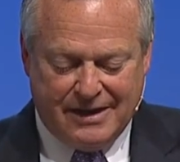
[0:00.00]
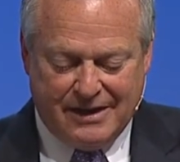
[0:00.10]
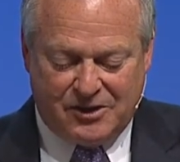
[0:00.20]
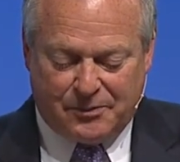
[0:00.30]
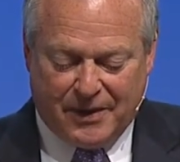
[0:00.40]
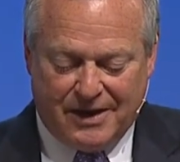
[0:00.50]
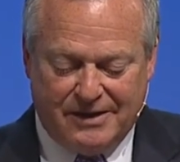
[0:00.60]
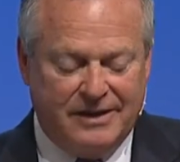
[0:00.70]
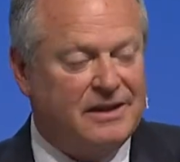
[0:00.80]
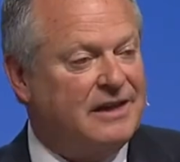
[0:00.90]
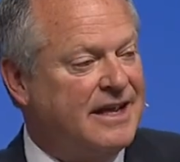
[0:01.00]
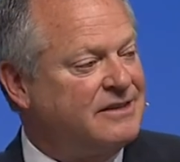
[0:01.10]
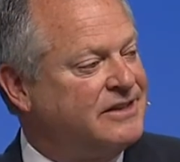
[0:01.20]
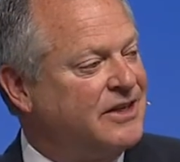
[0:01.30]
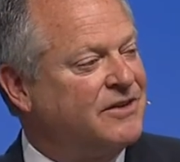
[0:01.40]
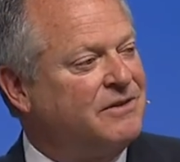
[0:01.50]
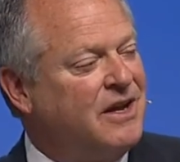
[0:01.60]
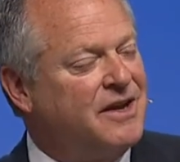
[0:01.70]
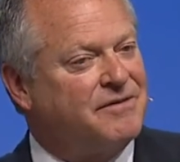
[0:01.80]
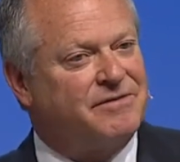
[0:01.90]
is spent in the last year of
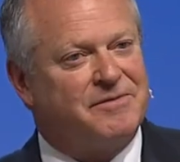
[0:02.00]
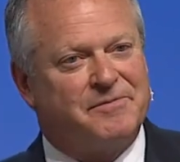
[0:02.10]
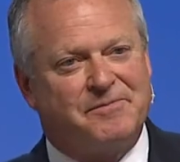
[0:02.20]
life.